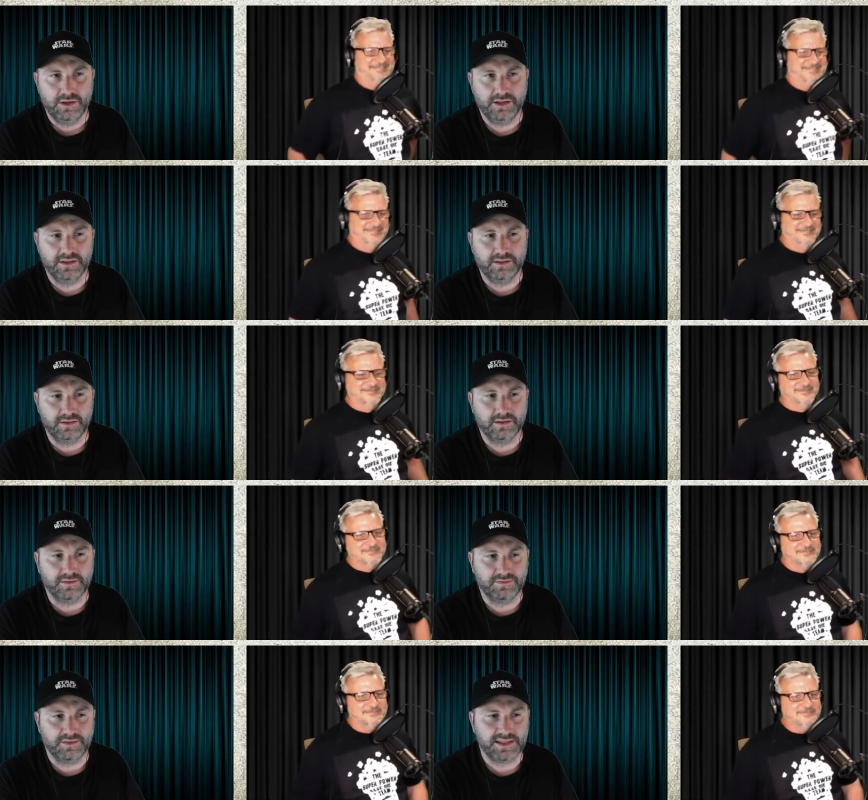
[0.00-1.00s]
Speaker 1: in
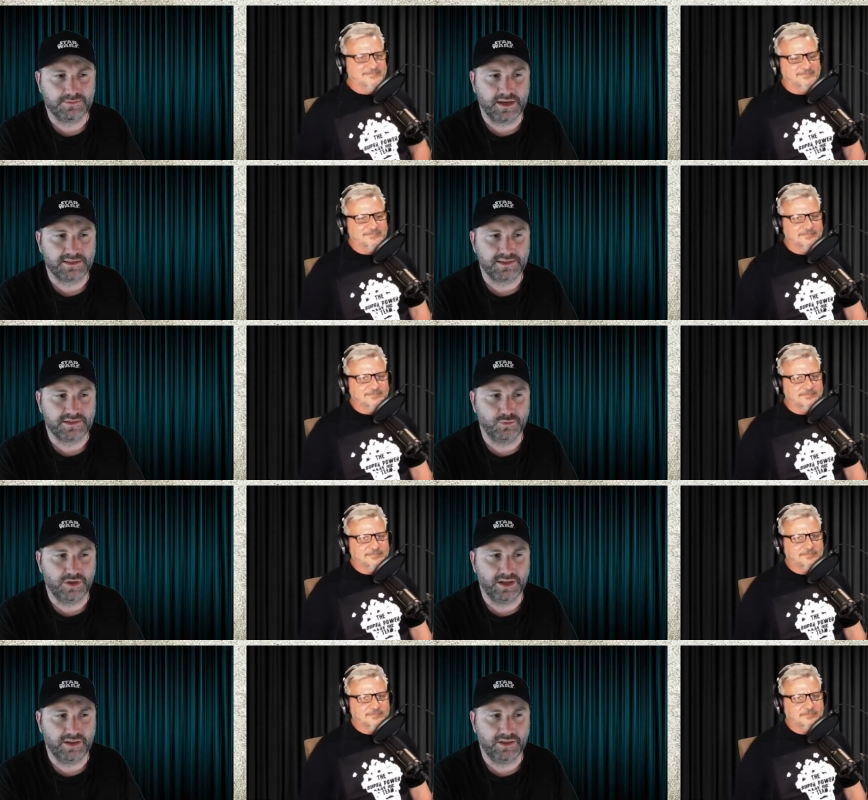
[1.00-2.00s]
the flashbacks to
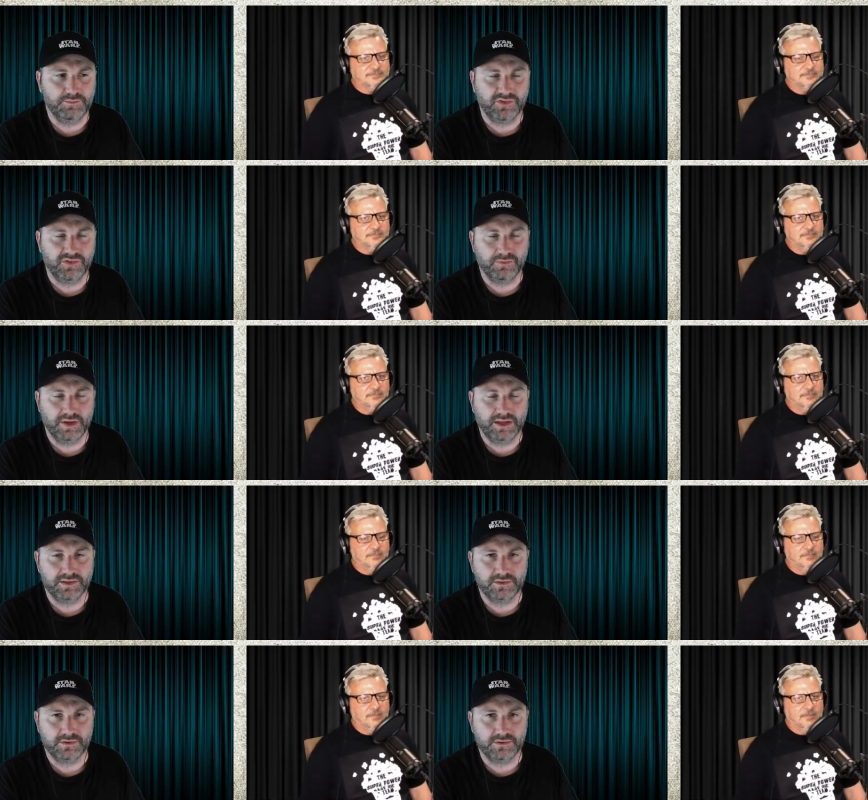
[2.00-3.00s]
where he meets the
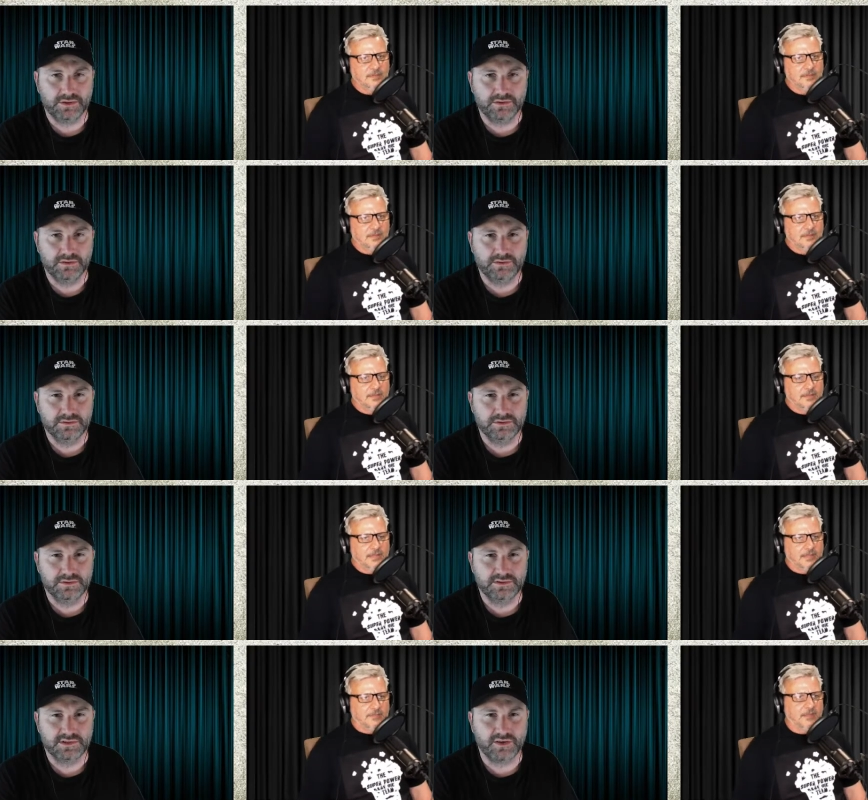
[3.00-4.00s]
Mandalorian.
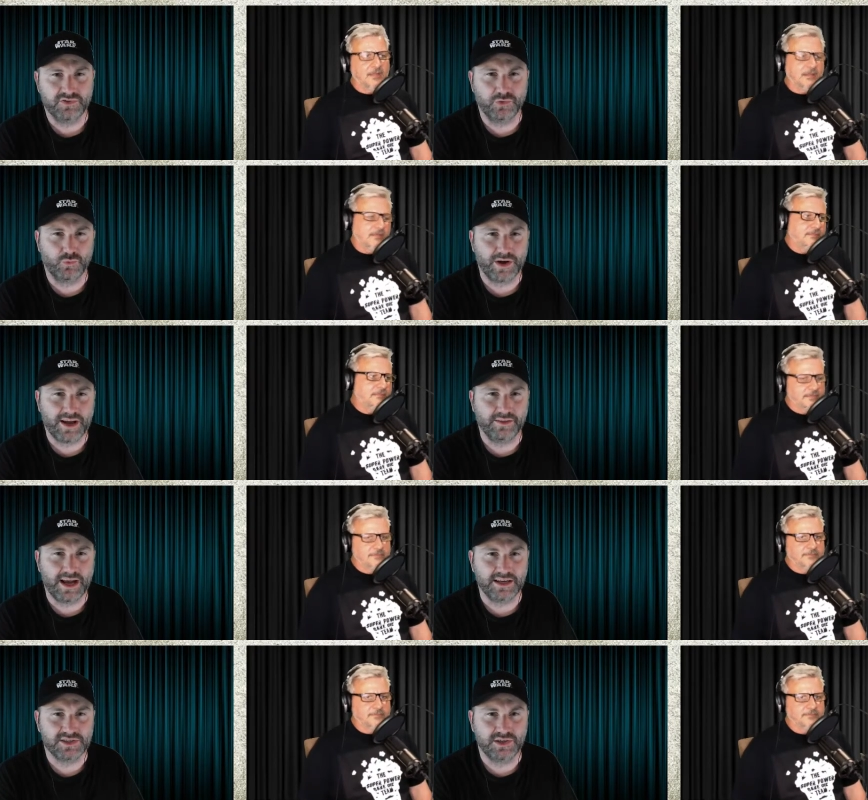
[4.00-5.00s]
Yeah, so it's I, around
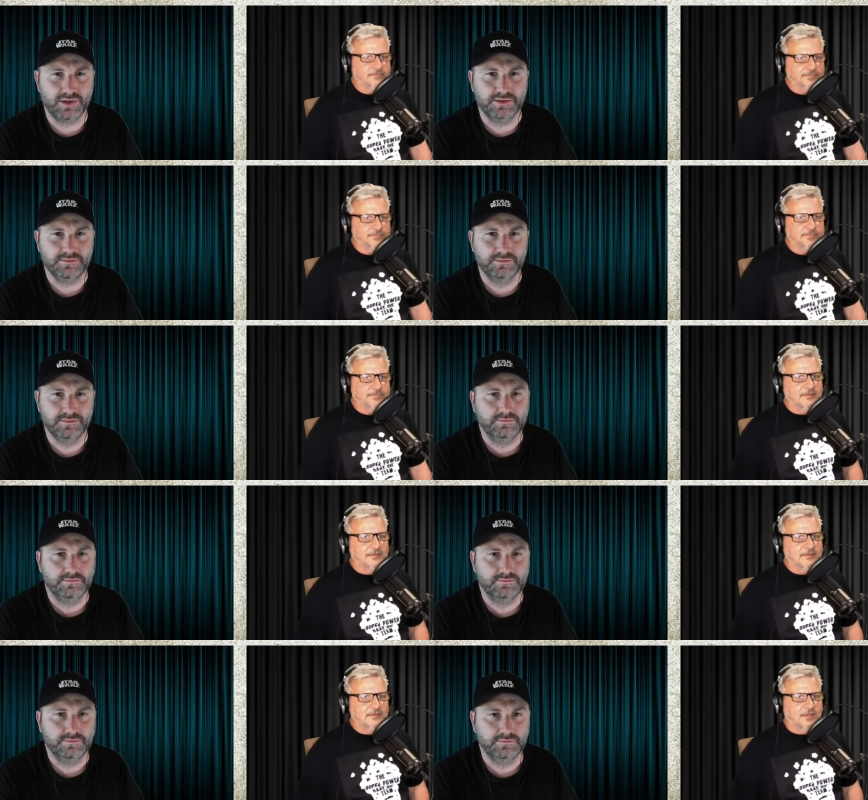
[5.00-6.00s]
that time.
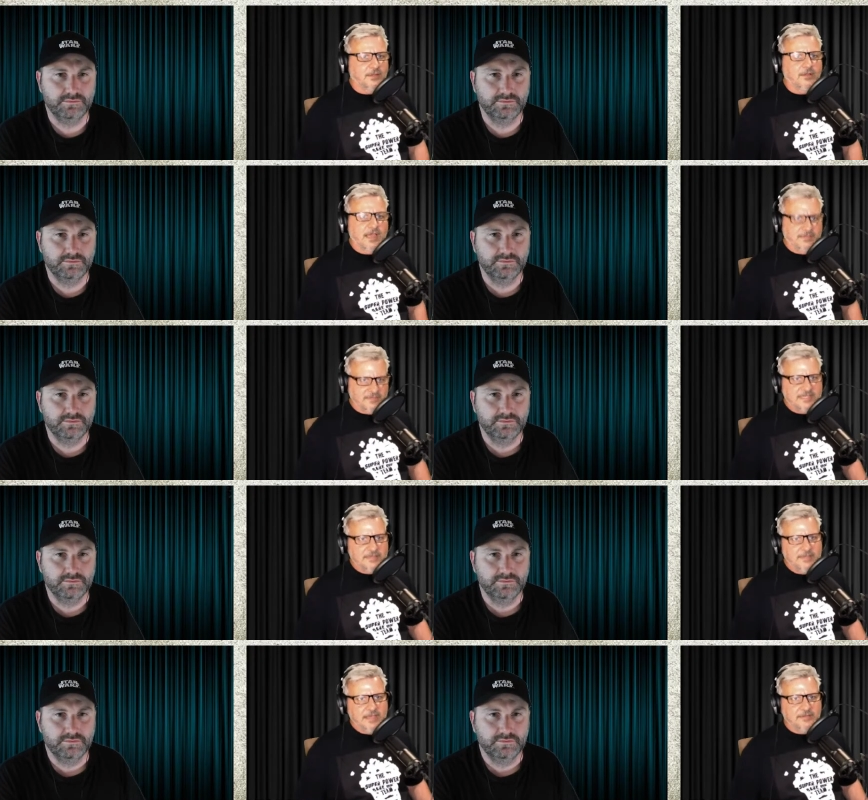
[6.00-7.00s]
Speaker 2: So I haven't
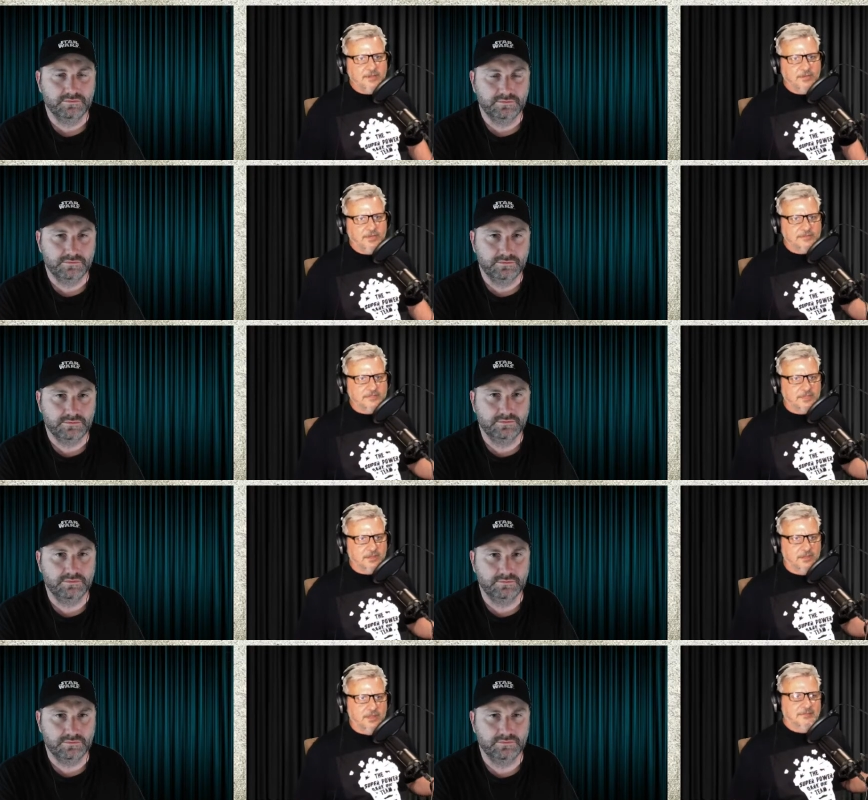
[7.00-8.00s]
seen Mandalorian.
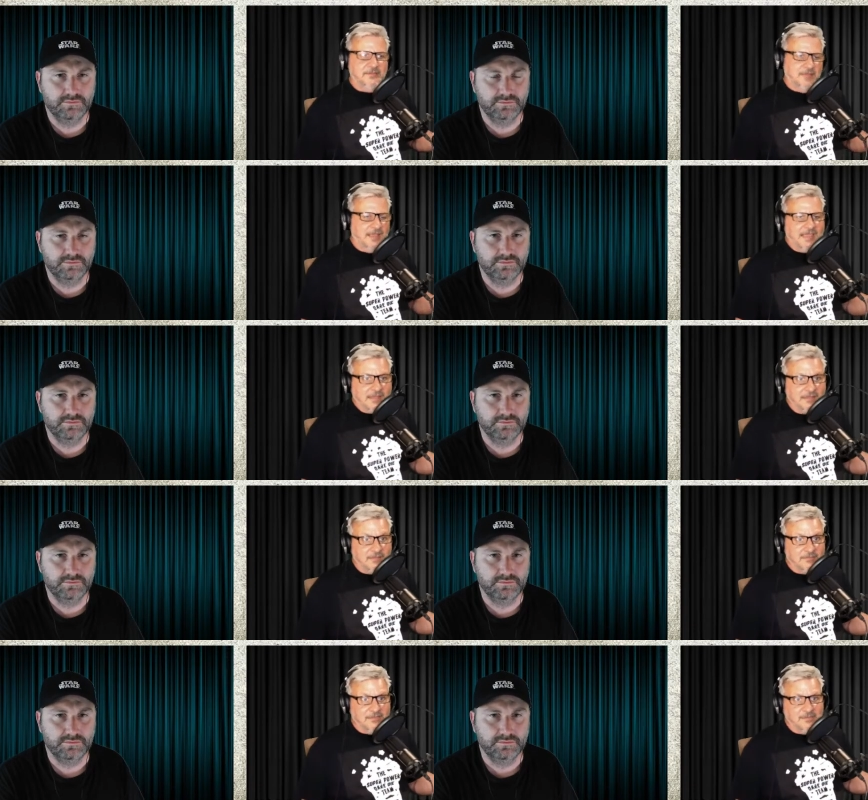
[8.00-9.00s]
So again,
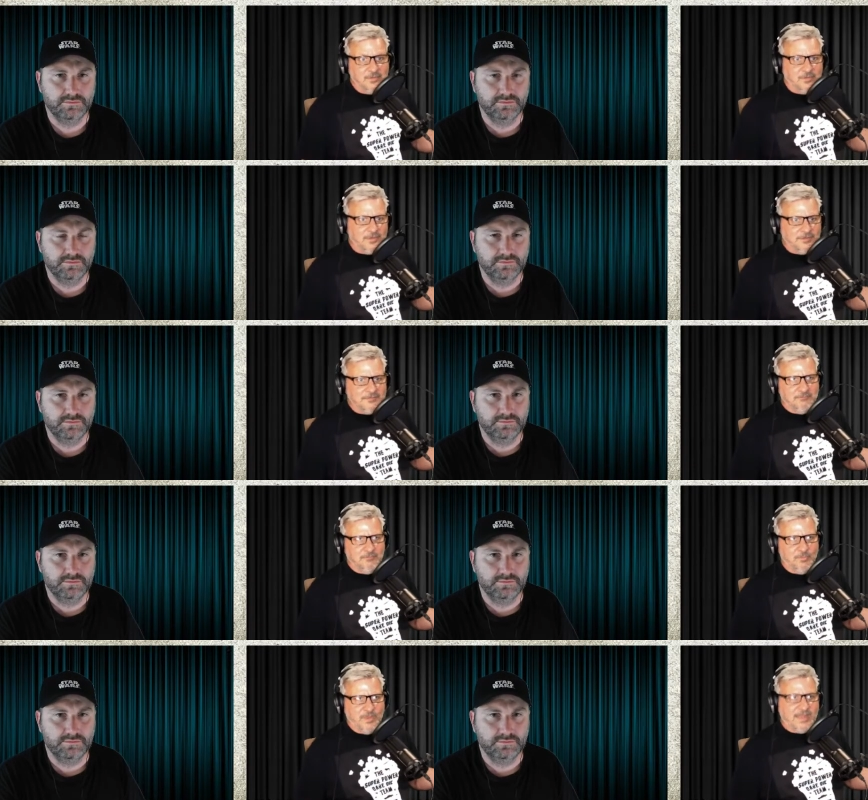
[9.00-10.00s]
you're
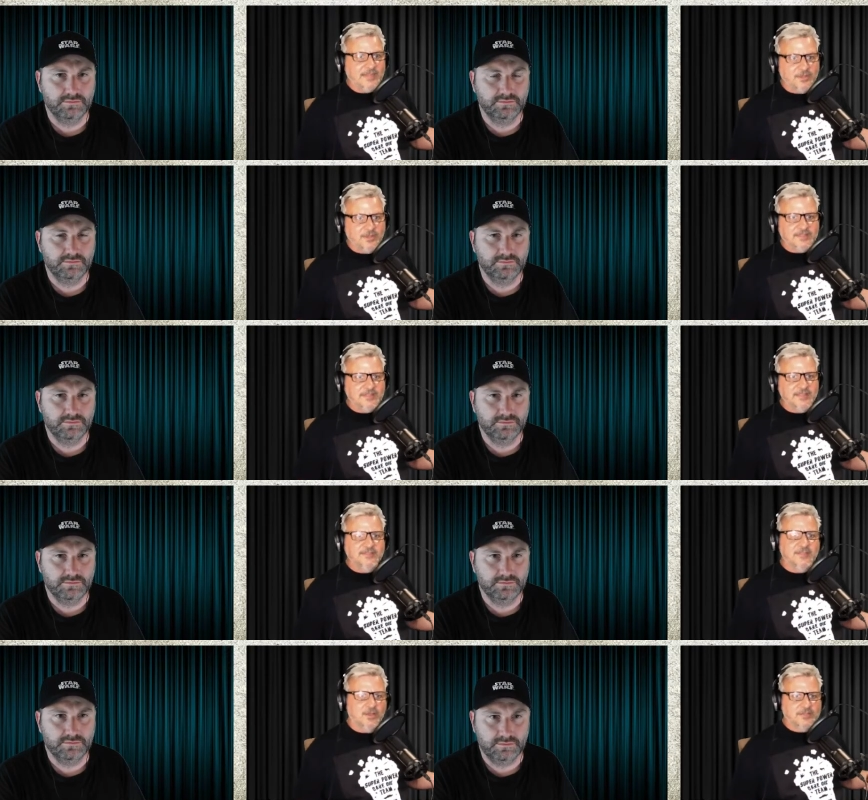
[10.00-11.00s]
recognizing
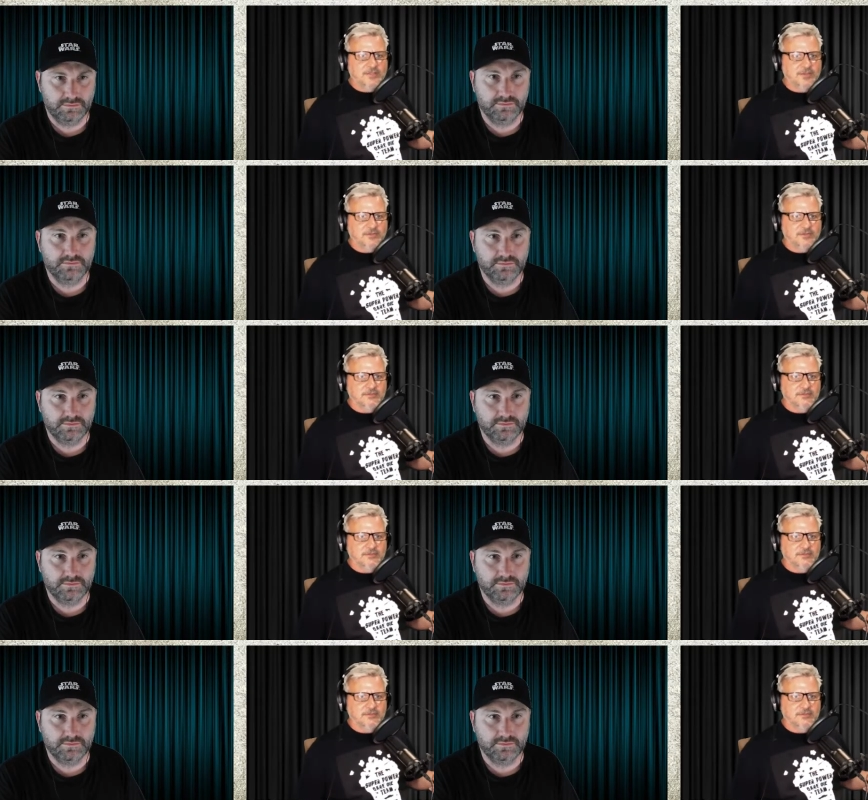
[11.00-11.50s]
things that I don't.